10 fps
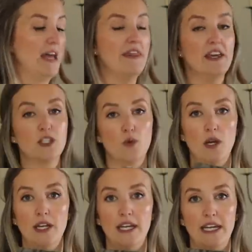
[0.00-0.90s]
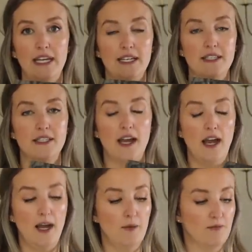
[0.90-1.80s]
This one is
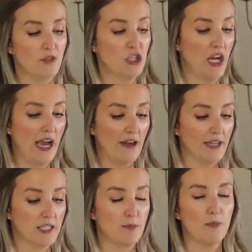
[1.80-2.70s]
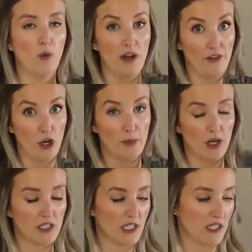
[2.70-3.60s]
Shay Elliott's, one of her
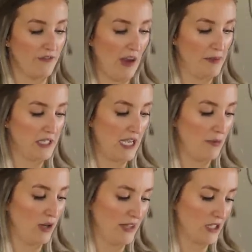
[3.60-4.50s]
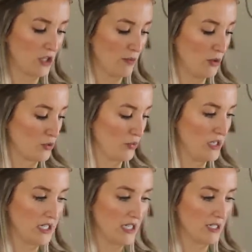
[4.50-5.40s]
books. It's The Family Table. I think it's her most
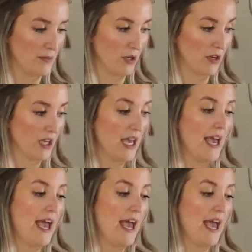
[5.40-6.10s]
recent book.